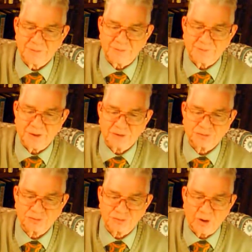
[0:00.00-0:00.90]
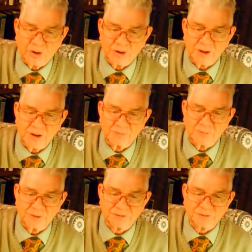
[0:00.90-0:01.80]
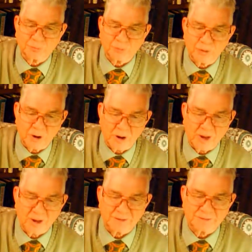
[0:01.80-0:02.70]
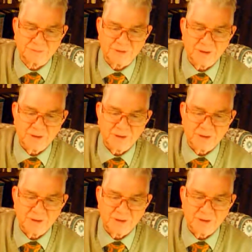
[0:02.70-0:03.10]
that they should not have been surprised